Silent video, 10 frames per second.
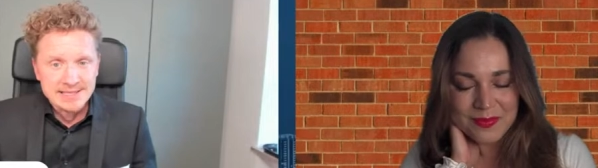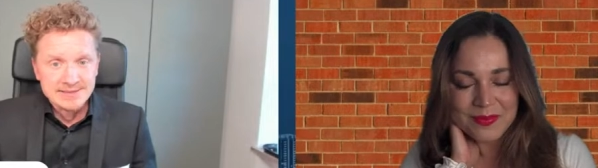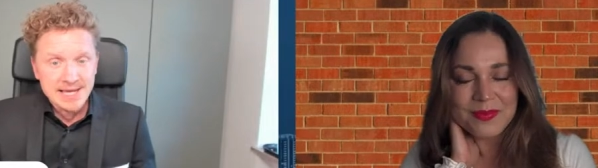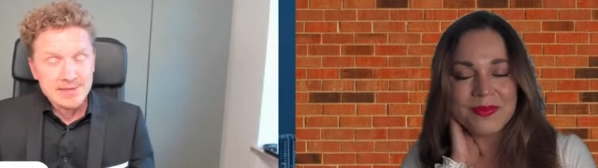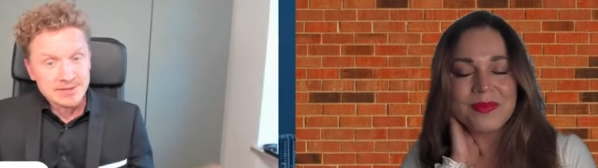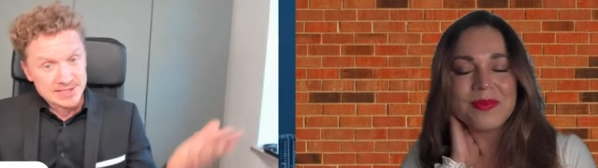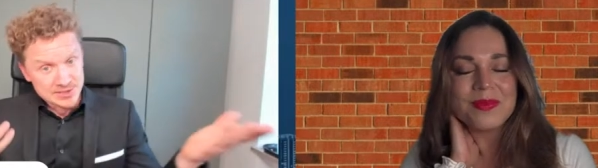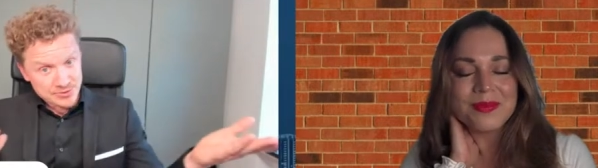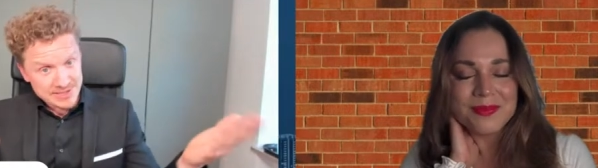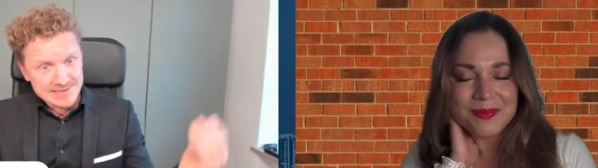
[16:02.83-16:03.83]
Speaker 1: that together. And
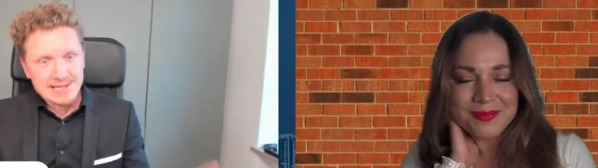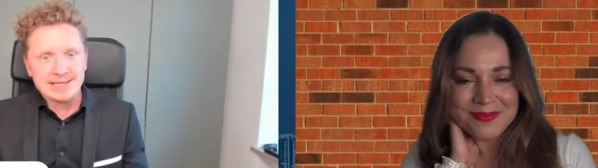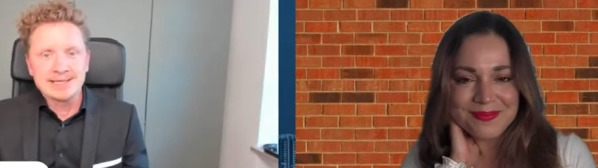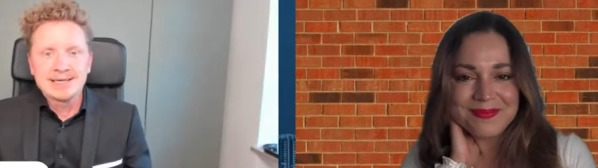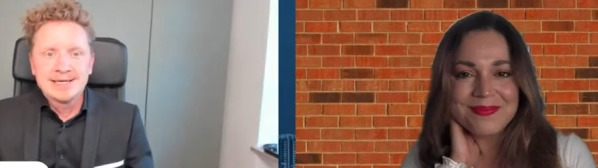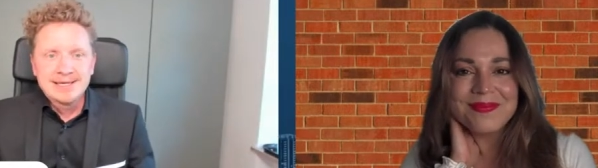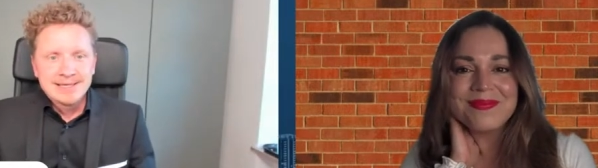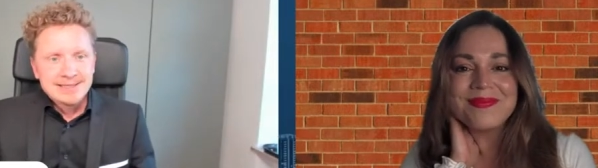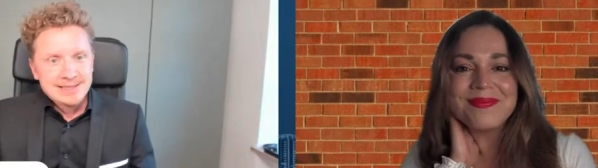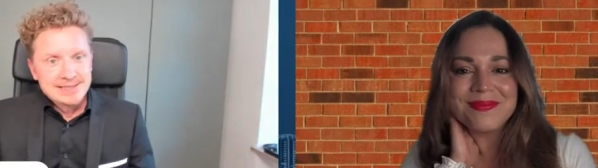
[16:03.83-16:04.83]
storytelling
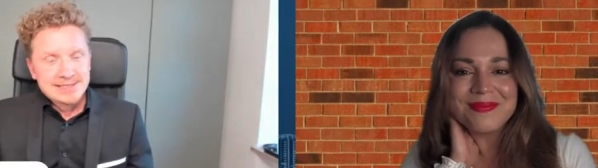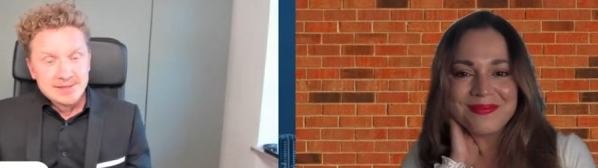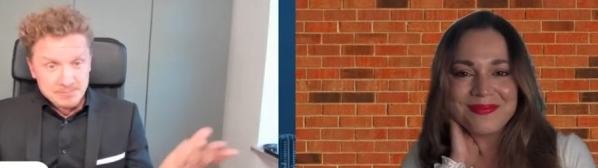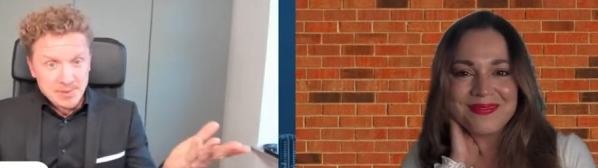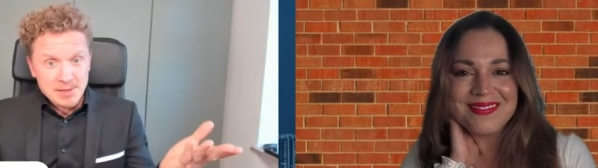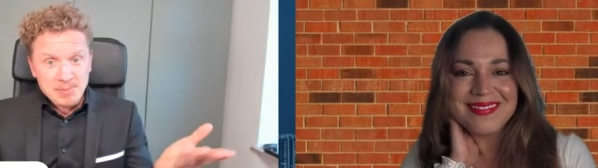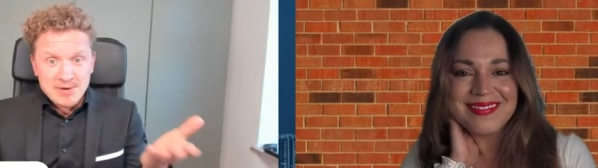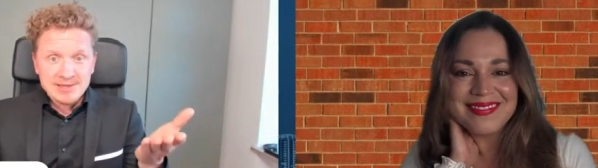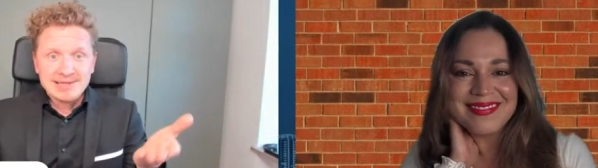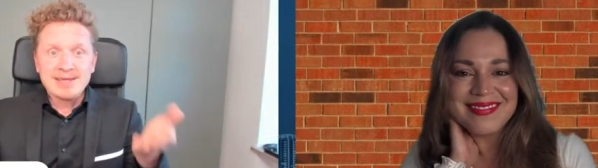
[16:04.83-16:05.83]
is a,
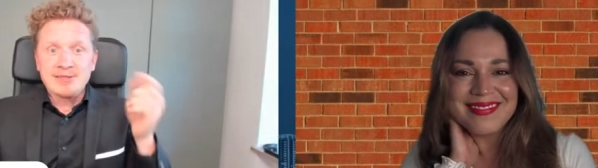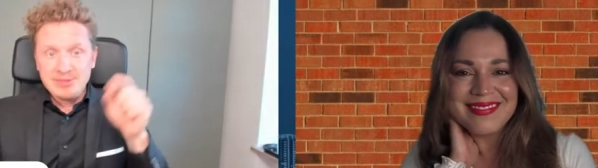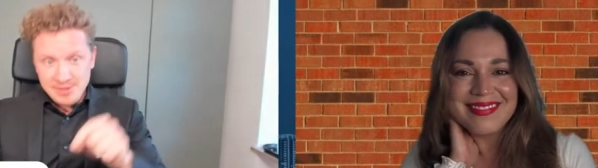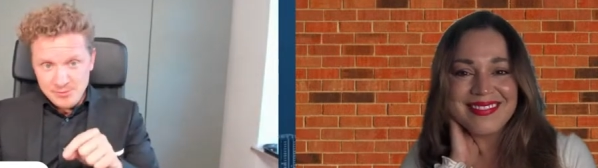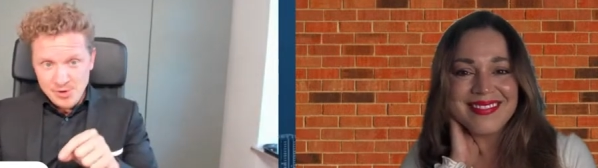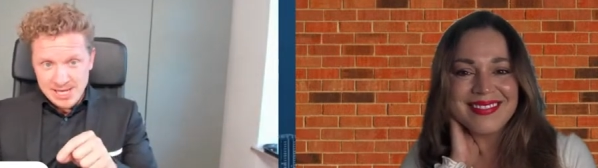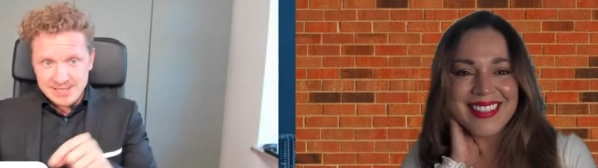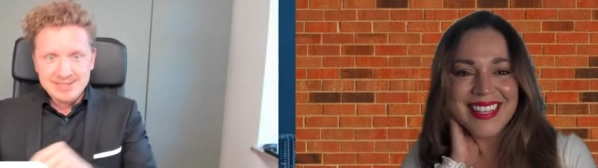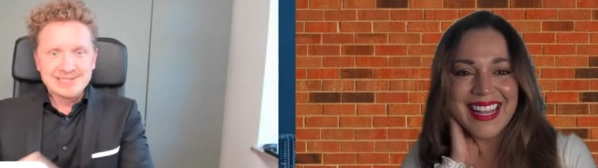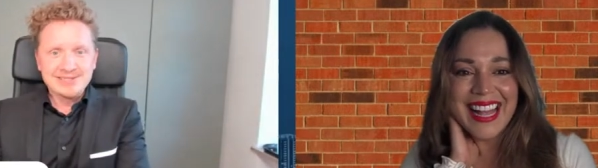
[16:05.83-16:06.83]
apparently the
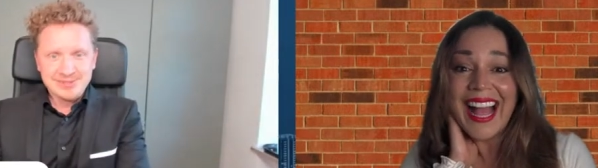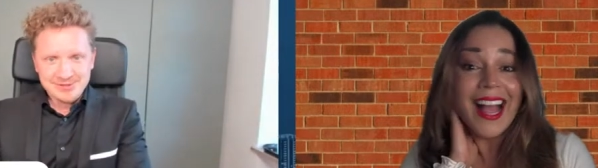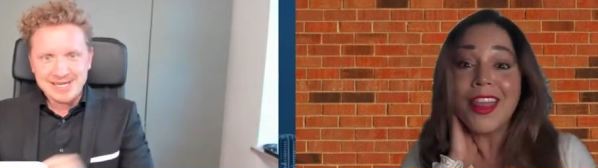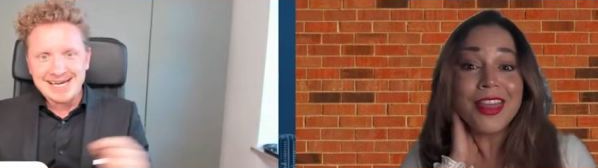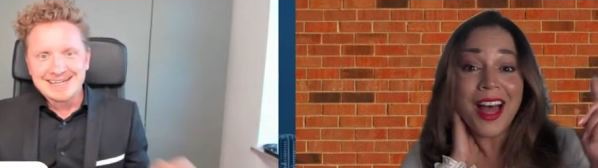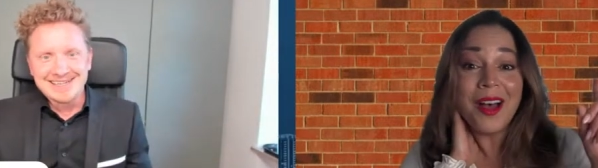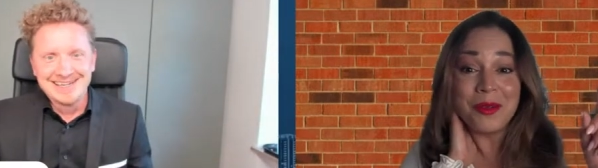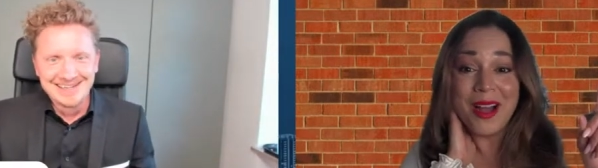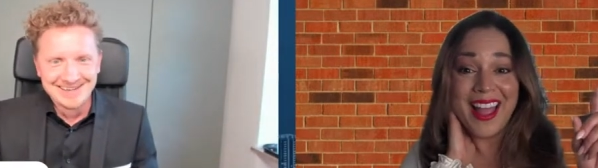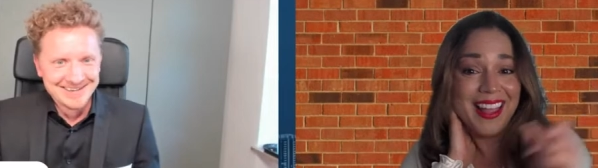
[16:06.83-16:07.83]
way to do that.
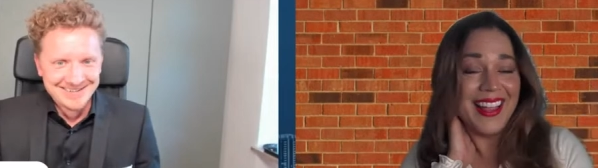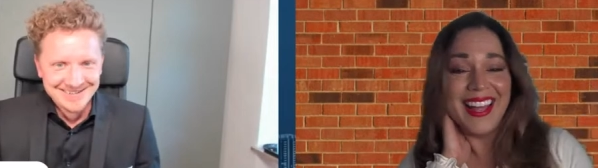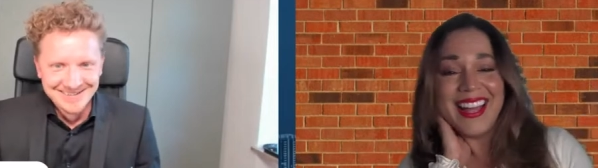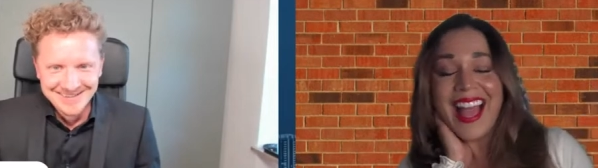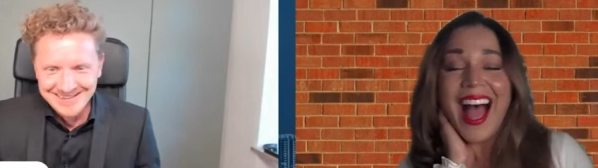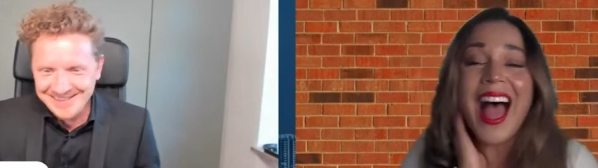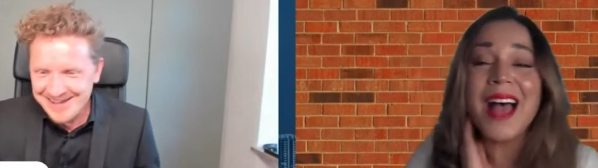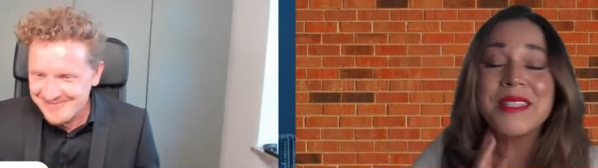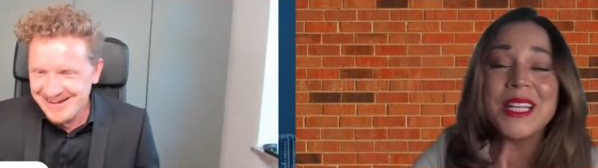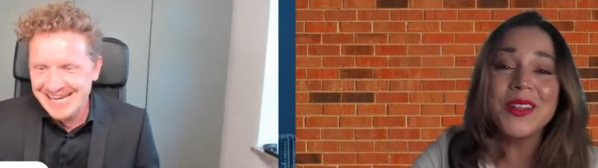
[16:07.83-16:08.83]
The way,
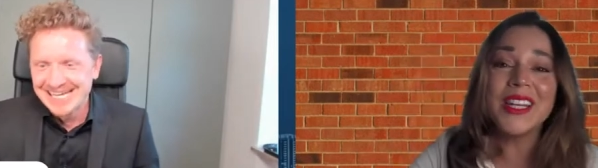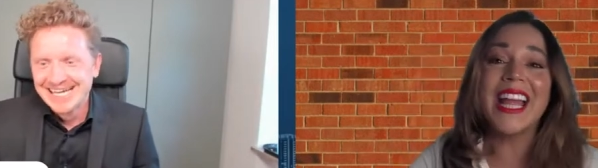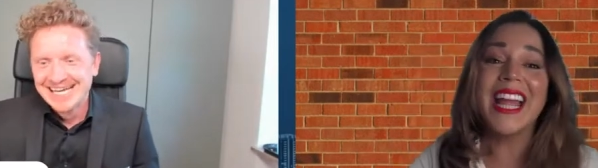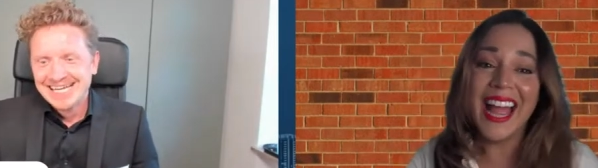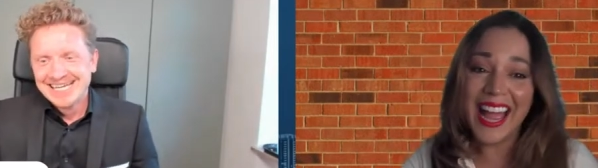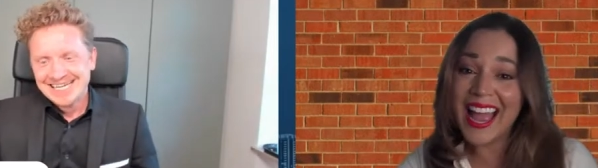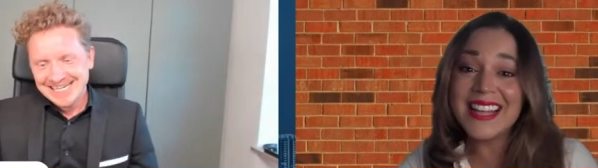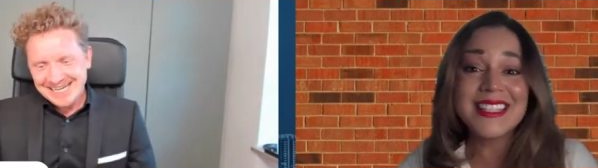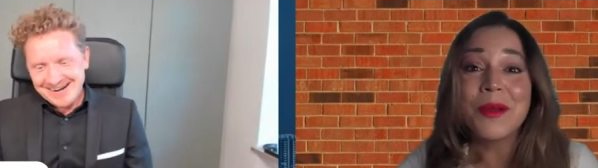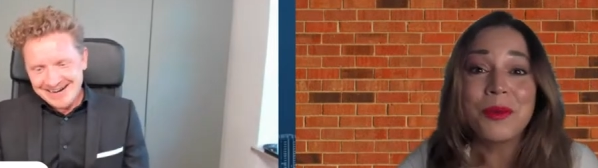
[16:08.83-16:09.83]
Speaker 2: yeah,
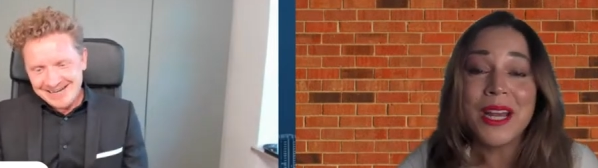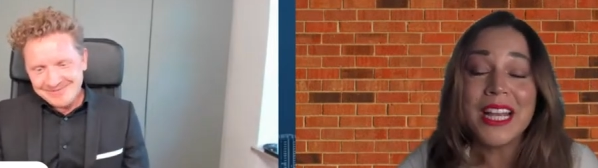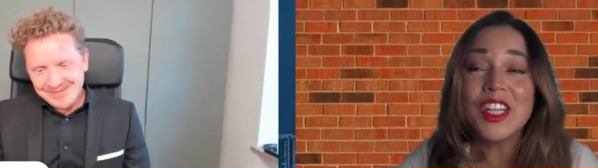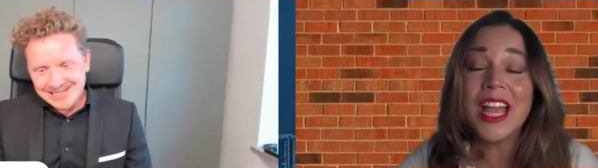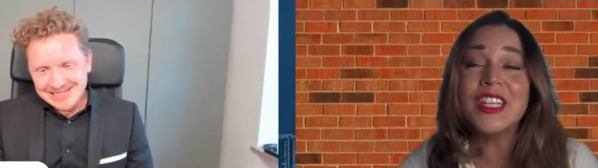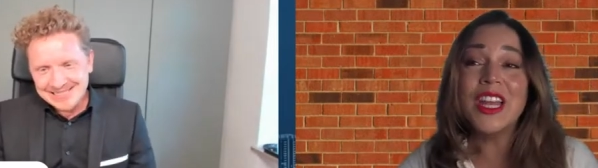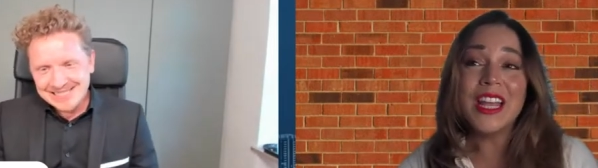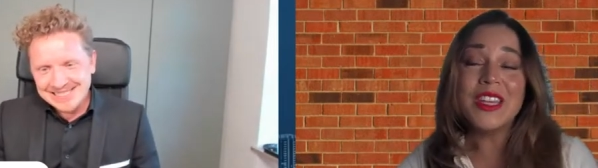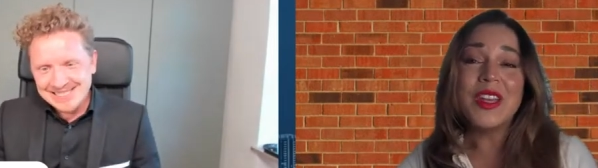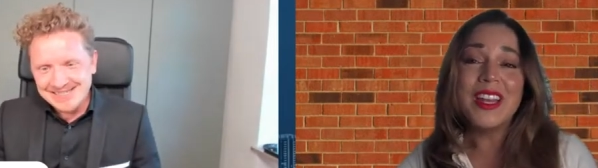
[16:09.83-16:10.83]
It's the